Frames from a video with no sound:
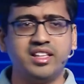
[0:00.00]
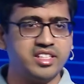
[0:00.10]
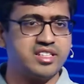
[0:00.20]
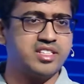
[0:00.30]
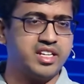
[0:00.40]
And
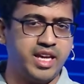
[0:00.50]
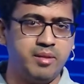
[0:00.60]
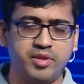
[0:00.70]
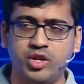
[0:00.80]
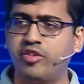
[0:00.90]
then this is a
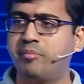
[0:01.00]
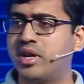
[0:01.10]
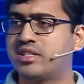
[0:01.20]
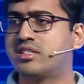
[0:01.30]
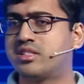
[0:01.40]
team, you know,
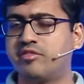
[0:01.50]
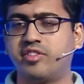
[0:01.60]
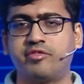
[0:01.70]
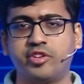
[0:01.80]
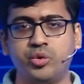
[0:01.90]
we
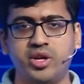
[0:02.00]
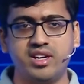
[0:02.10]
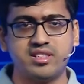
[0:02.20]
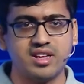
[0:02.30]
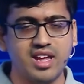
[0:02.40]
persisted for a
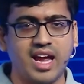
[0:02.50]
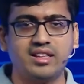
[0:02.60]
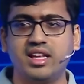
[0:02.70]
few years.